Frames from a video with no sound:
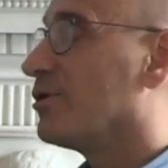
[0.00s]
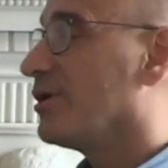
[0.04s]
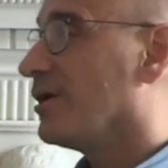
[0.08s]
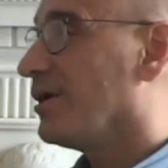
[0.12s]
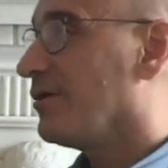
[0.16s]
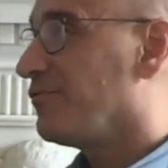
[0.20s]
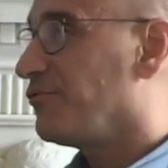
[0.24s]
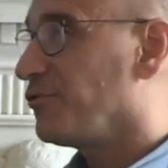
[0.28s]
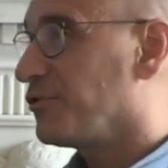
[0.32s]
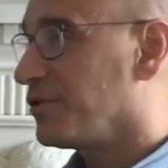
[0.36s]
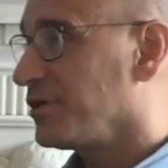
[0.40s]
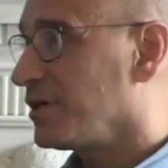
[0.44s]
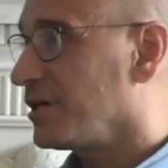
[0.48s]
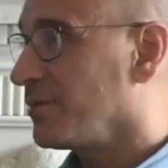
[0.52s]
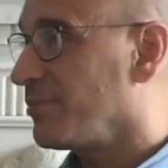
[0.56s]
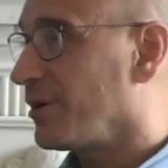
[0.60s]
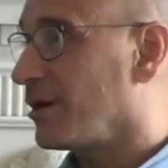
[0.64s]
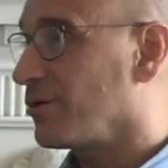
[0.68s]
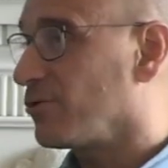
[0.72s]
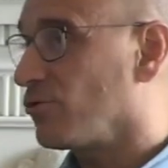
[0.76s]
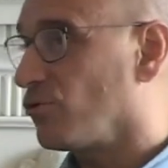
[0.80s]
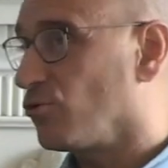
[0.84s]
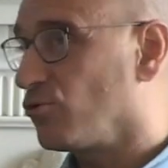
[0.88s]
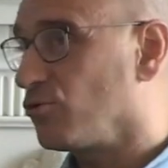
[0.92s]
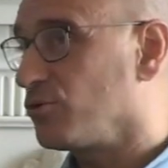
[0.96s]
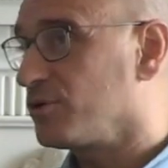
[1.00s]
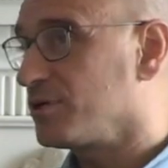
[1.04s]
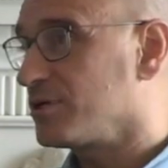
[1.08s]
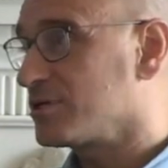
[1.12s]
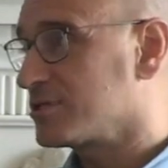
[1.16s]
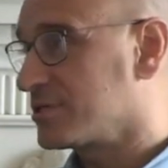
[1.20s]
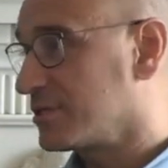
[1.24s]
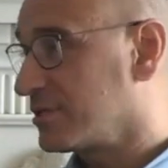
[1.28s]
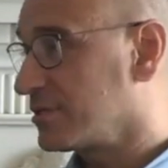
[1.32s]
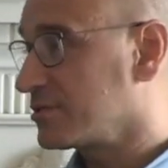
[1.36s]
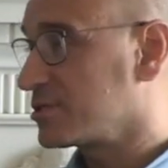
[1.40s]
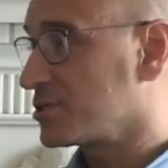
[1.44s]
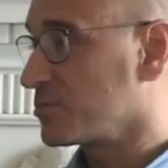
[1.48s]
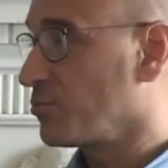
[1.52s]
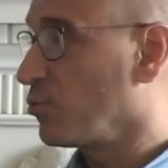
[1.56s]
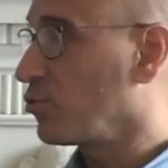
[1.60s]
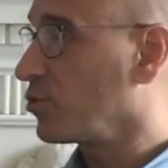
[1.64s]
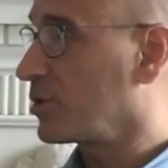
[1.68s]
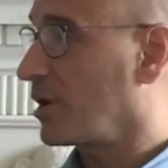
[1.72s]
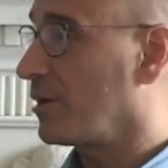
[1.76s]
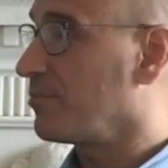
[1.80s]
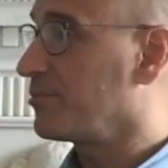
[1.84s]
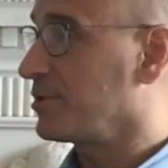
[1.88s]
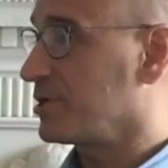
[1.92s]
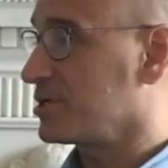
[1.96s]
if you think about all these
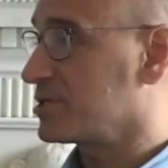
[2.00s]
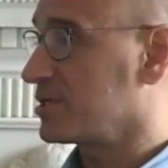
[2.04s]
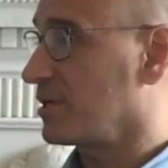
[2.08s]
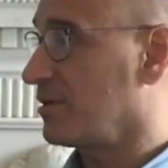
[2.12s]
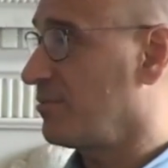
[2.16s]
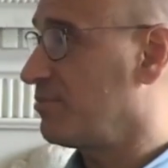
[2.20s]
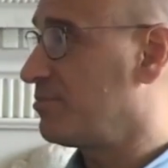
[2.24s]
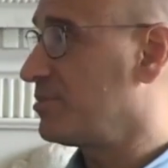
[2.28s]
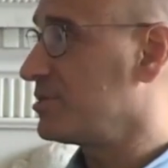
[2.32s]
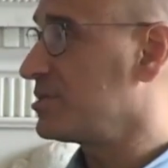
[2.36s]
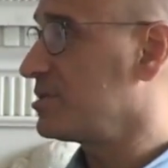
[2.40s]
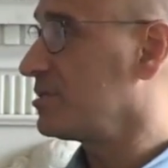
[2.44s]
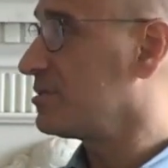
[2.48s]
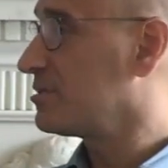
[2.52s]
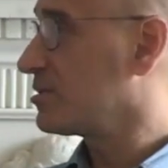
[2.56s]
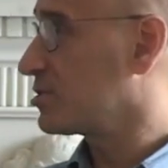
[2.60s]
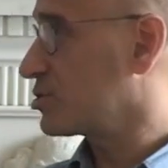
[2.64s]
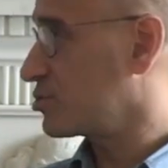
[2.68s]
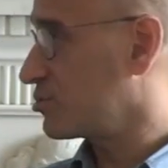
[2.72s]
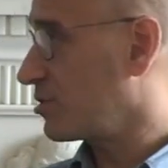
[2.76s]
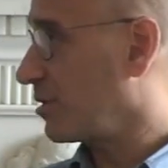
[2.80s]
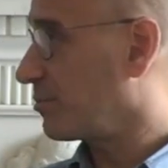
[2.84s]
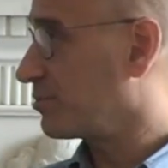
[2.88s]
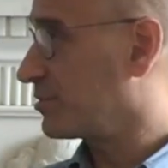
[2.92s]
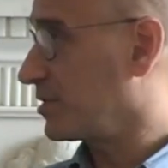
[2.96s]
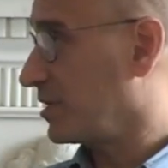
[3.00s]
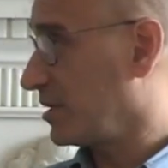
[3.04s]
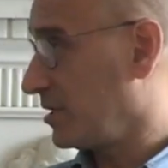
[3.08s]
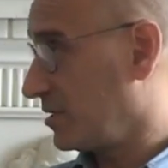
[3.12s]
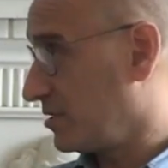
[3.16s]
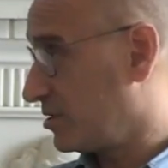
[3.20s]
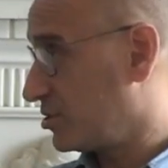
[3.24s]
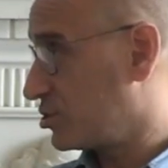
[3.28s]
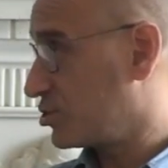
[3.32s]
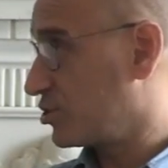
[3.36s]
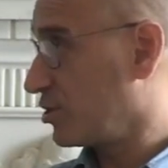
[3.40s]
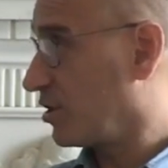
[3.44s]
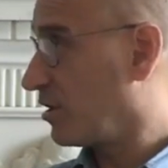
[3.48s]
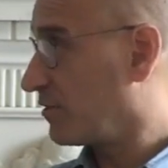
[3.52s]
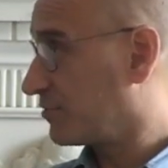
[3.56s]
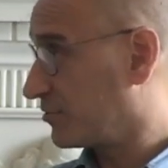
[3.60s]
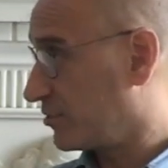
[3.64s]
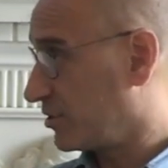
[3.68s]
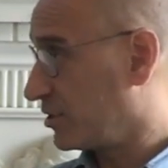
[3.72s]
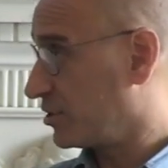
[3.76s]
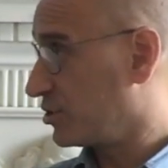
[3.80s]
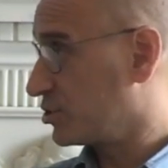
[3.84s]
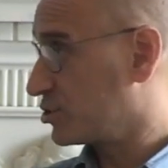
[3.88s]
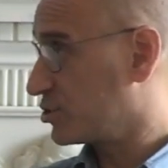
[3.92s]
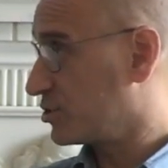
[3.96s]
small companies that are busy disrupting industry
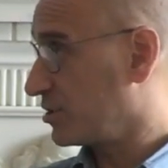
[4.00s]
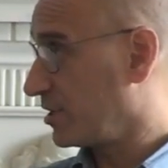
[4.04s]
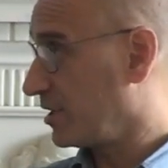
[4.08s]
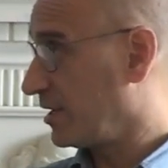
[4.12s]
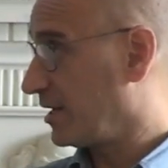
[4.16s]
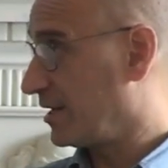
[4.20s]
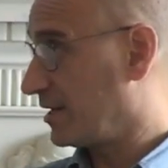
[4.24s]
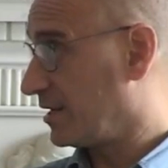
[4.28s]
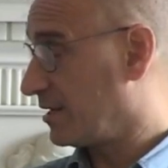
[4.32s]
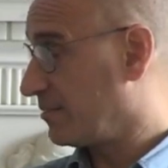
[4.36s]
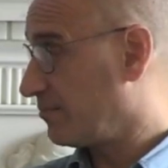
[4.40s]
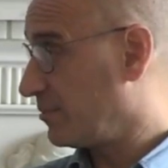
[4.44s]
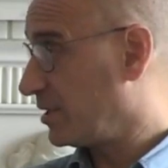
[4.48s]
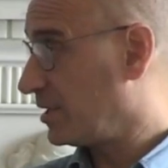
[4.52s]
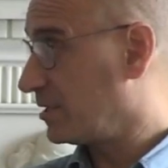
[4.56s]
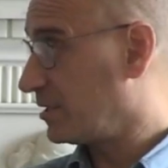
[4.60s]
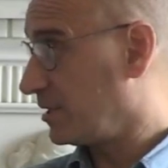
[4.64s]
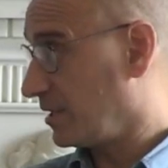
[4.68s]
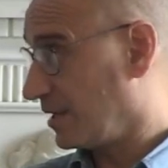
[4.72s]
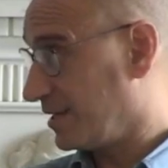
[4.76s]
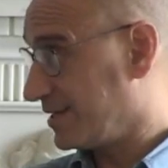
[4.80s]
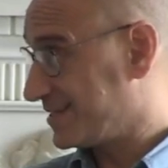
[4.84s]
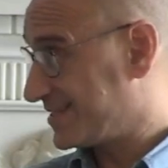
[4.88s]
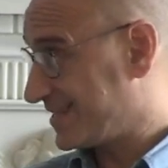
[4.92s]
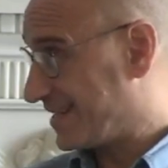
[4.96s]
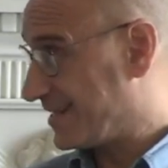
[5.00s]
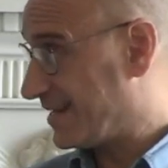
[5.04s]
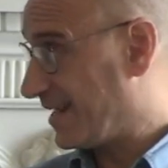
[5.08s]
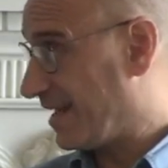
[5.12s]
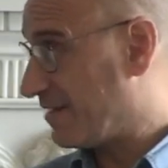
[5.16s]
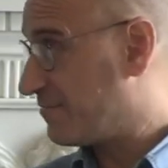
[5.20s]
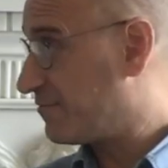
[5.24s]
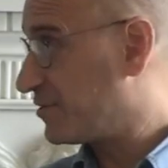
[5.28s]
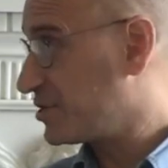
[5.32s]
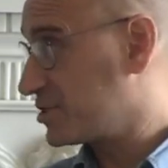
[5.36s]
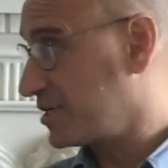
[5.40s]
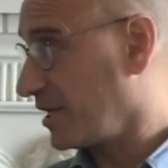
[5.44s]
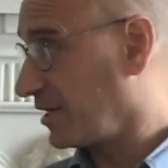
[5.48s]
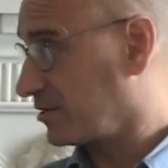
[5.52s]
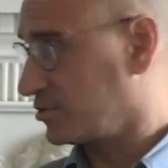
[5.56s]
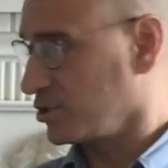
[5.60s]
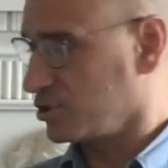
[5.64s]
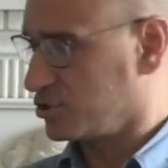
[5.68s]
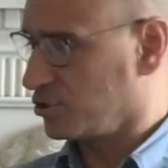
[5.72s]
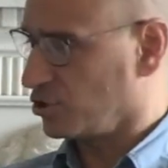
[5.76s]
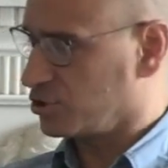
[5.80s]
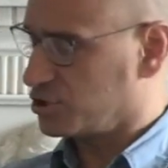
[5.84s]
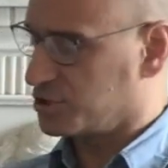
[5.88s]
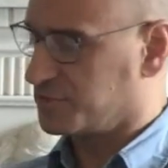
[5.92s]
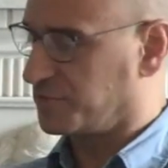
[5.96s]
after industry, and I mean it's in every
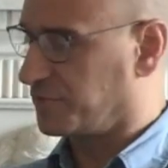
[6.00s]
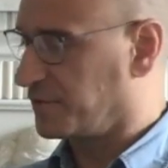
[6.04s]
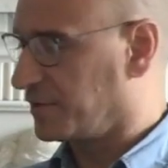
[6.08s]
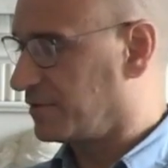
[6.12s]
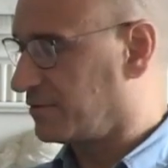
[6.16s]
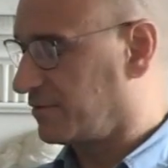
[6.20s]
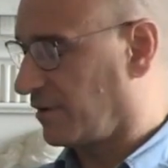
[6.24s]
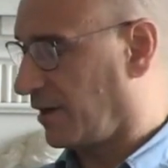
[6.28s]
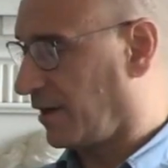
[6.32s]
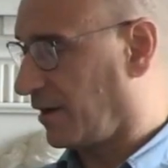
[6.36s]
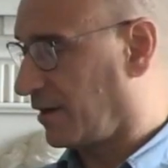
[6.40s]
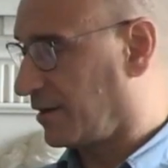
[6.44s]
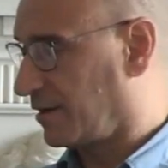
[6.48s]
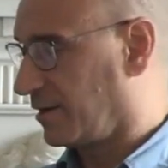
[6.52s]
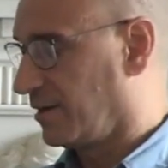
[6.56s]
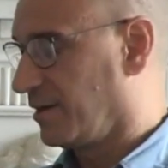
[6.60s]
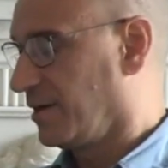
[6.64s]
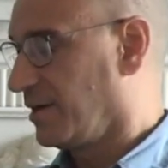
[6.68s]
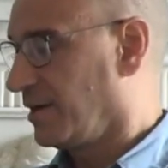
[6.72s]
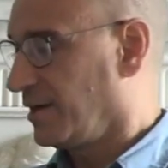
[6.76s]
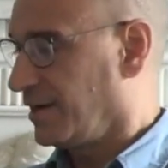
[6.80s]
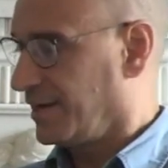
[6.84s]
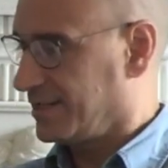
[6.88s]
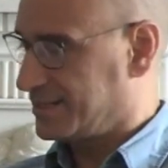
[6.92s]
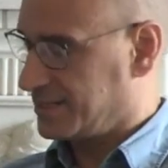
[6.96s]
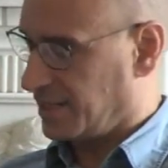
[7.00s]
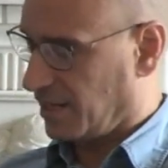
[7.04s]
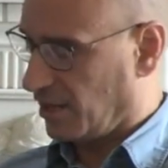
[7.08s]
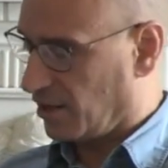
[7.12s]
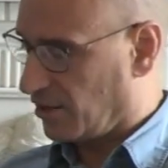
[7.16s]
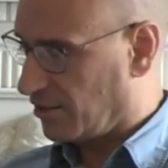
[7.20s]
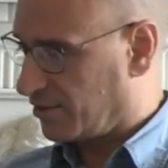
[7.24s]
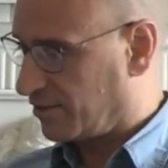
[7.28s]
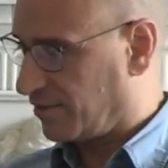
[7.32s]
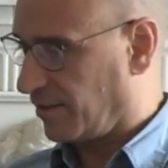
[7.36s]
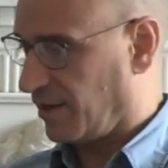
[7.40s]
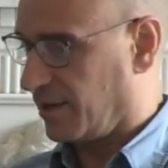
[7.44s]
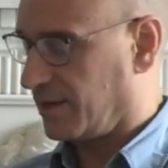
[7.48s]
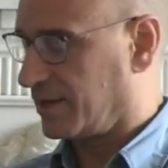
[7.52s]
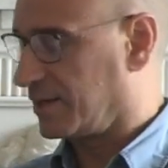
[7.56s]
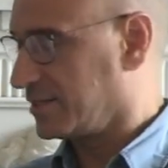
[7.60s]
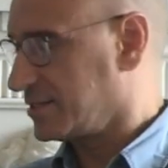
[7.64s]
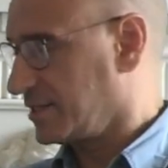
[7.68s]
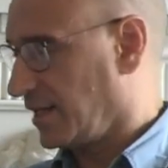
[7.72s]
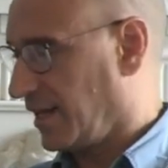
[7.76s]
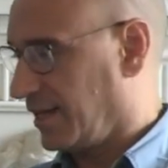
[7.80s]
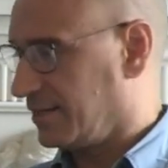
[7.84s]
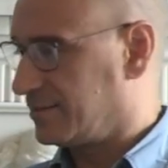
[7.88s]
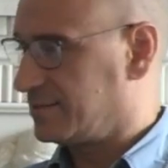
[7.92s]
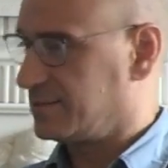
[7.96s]
sector, it's not just fintech, it's health tech,
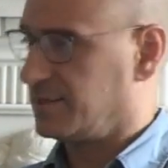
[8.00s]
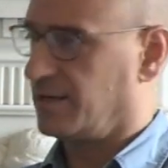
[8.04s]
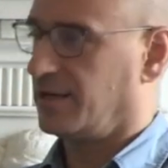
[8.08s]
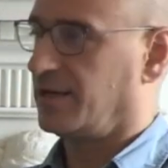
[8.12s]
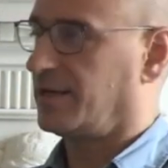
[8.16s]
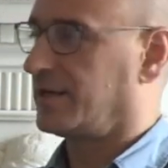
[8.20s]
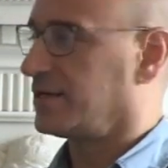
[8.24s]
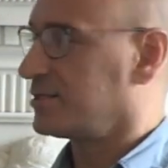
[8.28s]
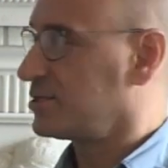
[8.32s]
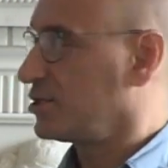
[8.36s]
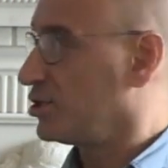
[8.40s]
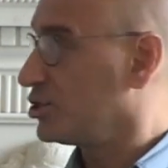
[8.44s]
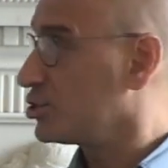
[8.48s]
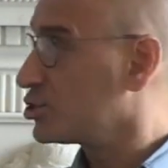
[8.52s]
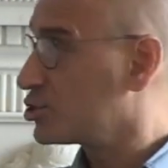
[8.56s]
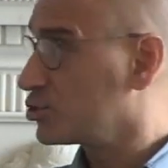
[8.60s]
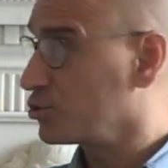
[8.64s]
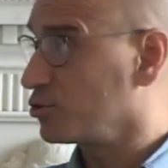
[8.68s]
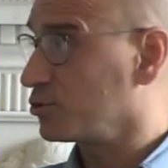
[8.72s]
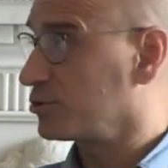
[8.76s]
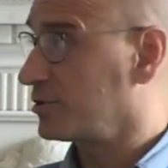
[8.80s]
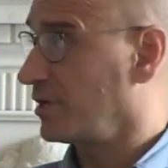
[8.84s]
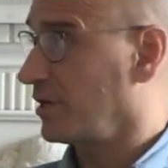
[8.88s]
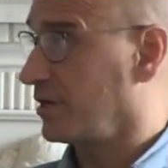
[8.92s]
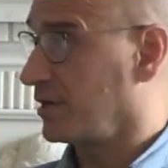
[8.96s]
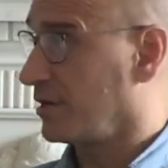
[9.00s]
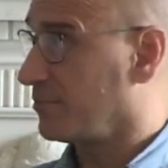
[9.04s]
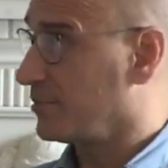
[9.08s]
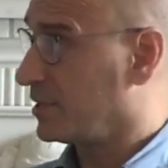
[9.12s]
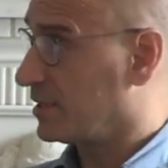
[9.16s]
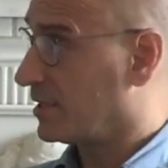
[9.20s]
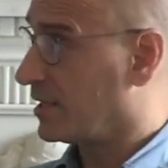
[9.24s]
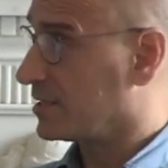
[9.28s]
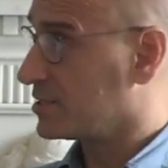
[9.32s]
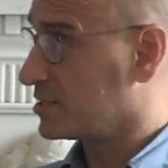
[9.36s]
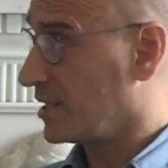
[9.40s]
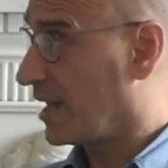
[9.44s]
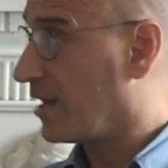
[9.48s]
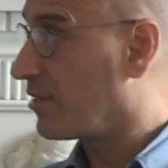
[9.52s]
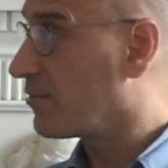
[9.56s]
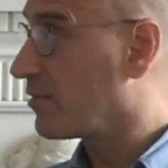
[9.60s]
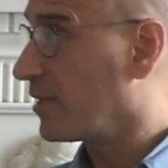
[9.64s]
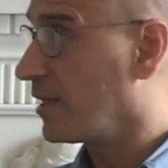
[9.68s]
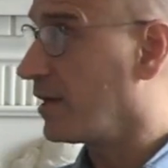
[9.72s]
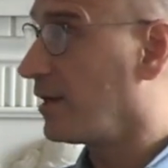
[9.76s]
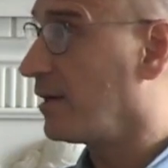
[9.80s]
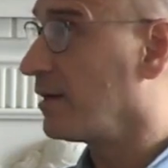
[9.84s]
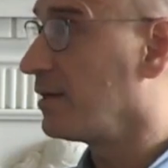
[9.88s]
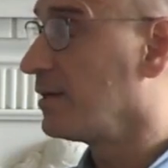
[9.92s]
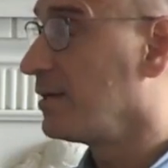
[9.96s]
it's ed tech, it's insure tech, I mean that's
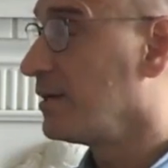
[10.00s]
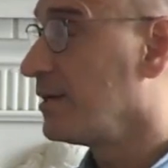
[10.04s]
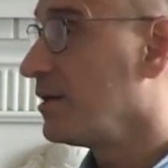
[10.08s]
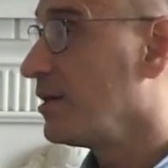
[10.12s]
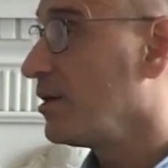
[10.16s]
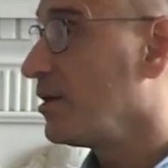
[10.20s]
out there.